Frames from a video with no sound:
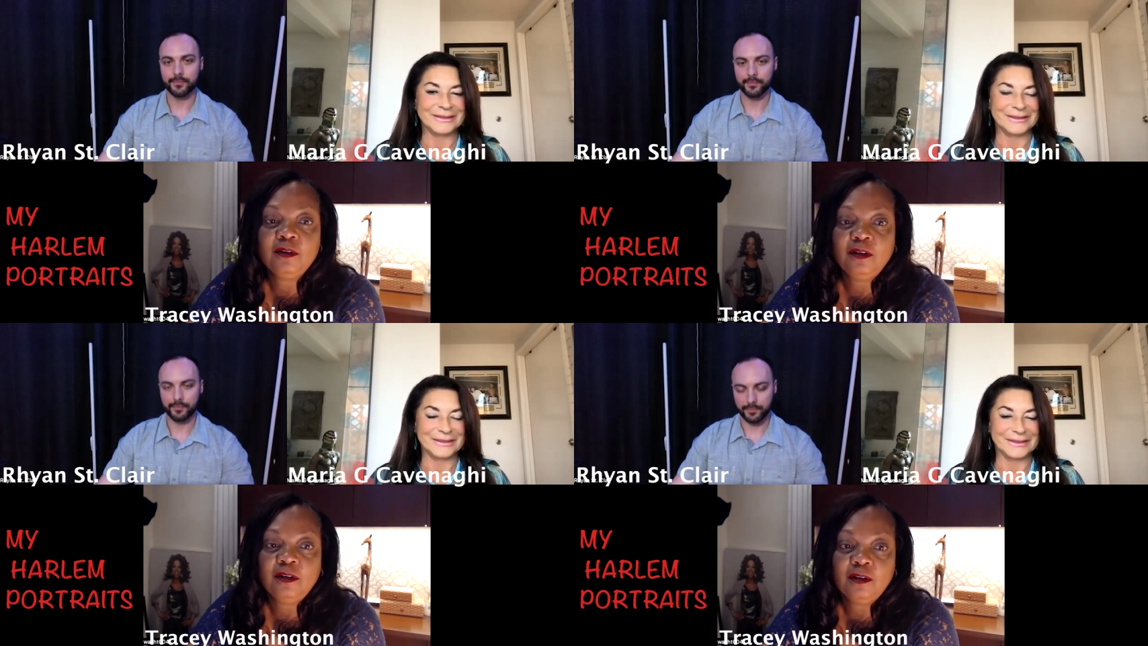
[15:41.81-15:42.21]

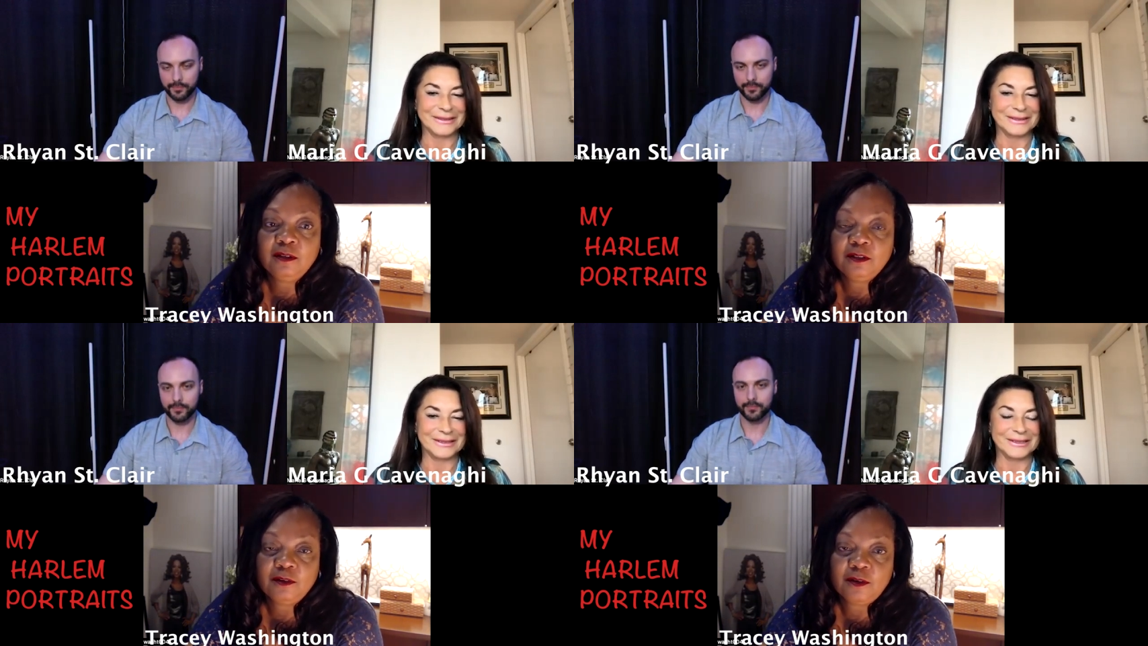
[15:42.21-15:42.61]
Speaker 1: uh,
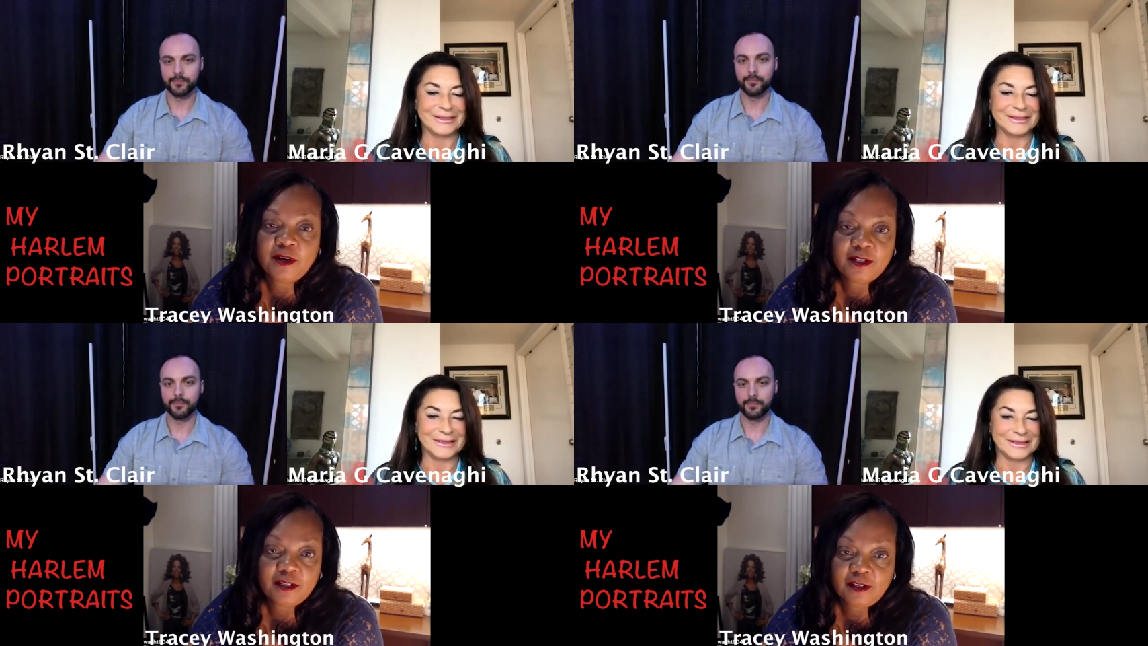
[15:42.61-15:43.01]
the
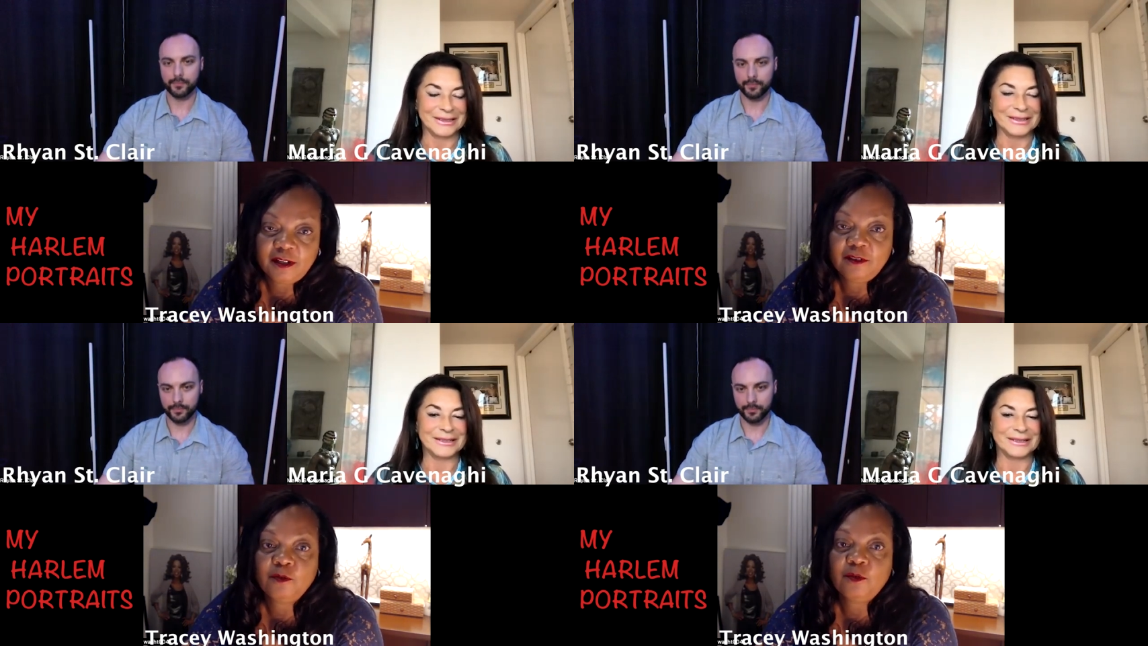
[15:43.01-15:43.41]

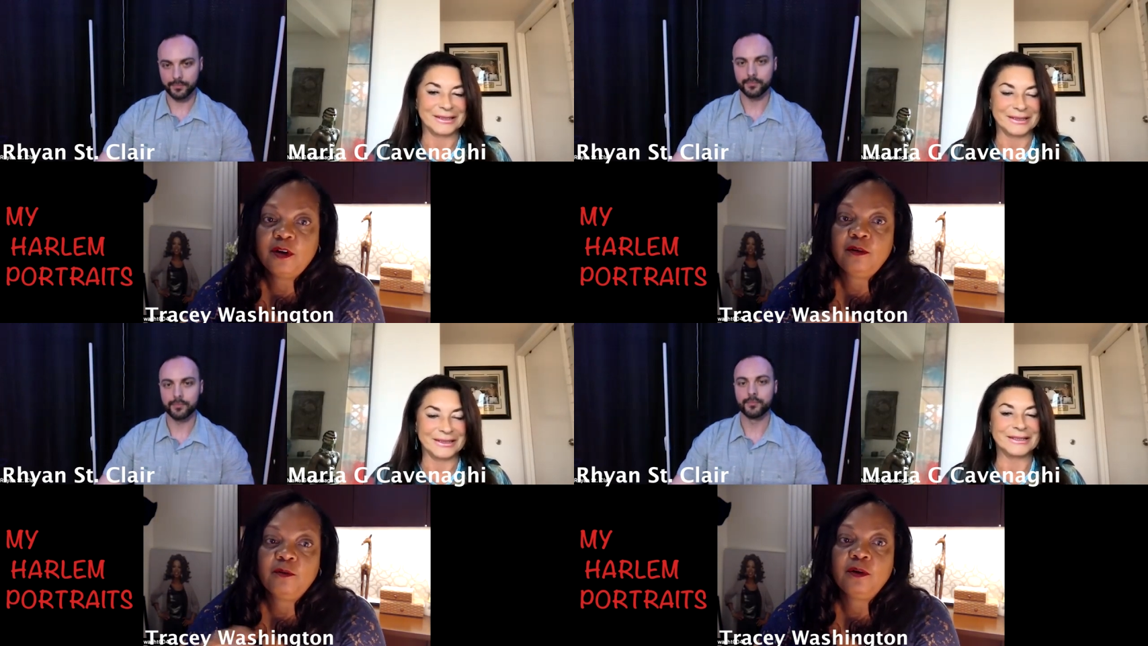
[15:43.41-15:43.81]
Graycliff,
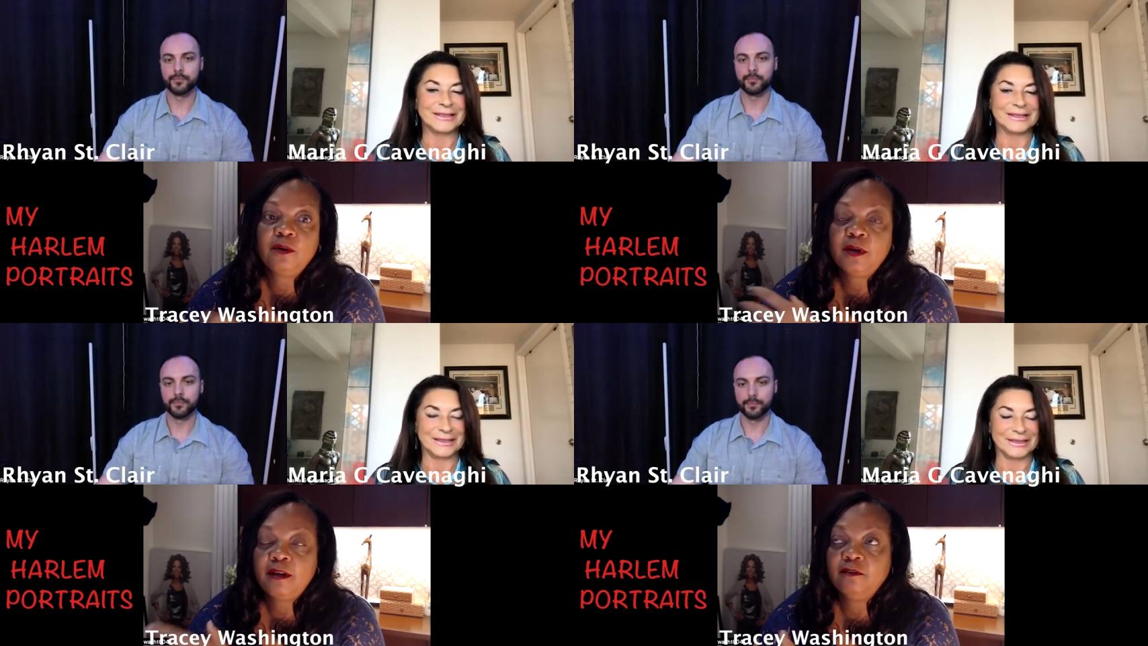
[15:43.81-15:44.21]
where we
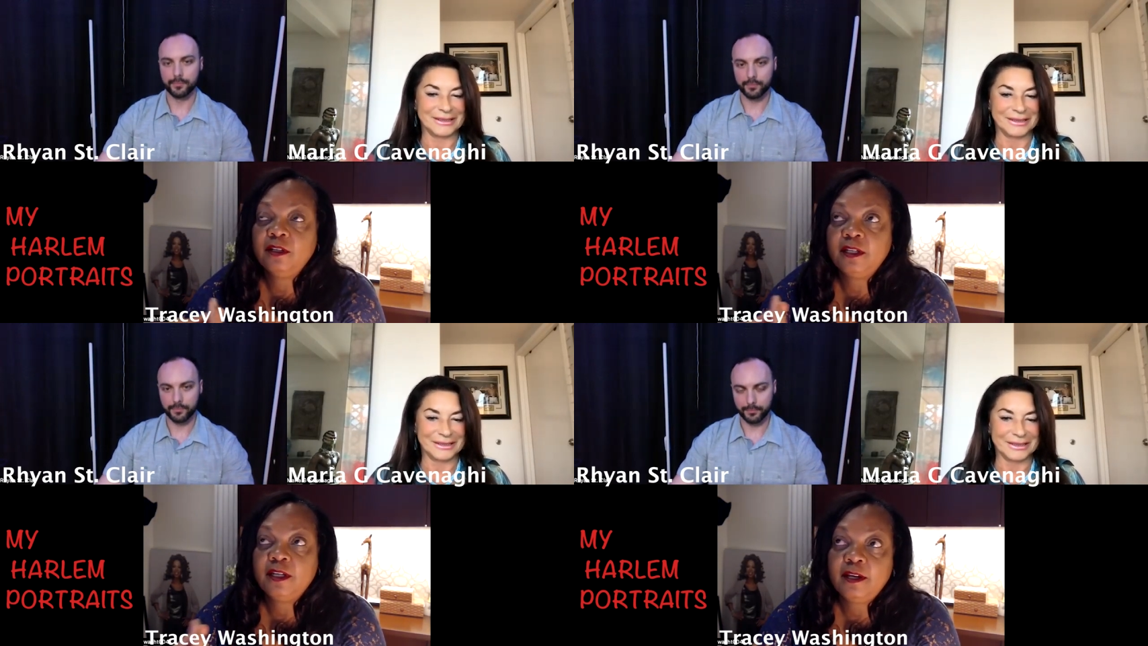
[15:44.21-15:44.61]
were having
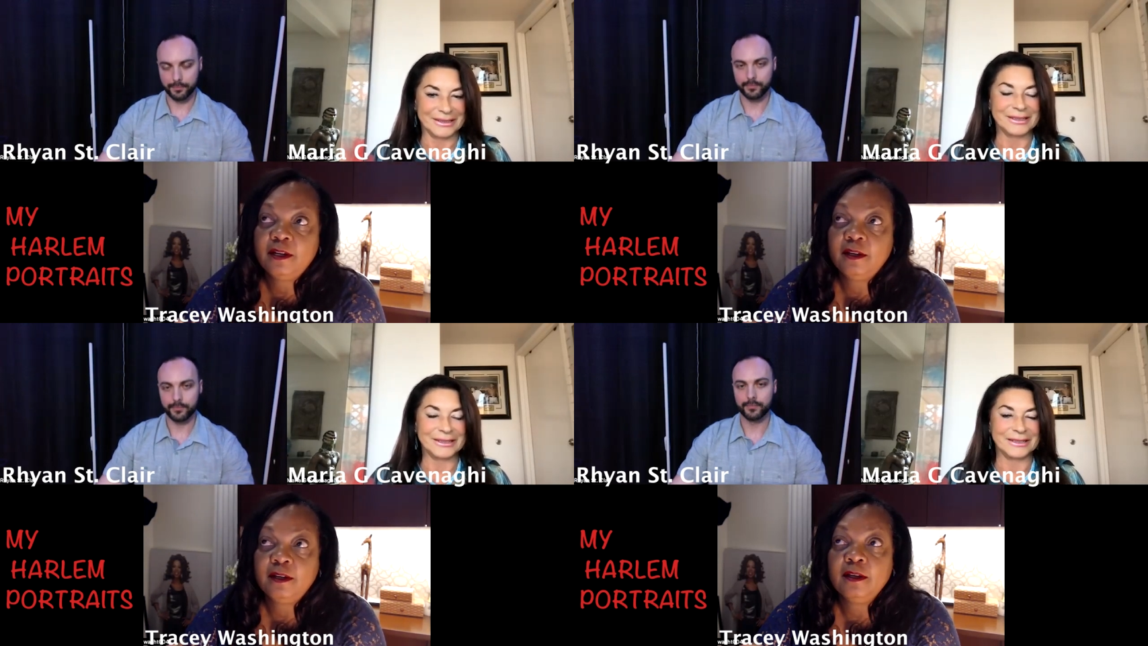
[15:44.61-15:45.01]
the
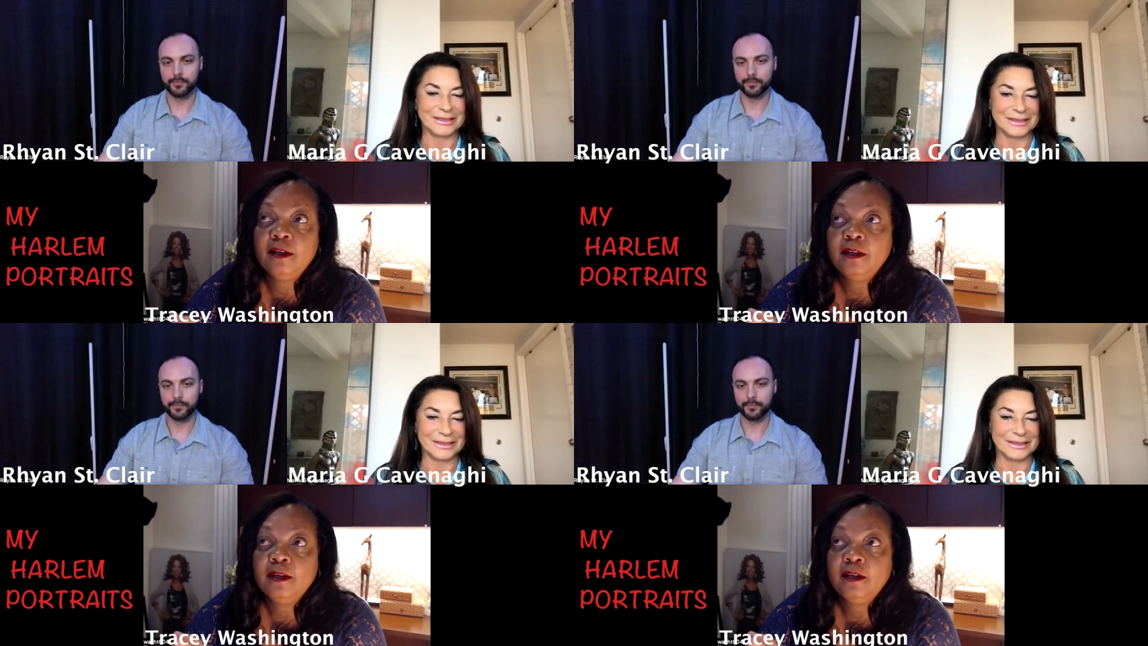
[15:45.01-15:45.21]
gala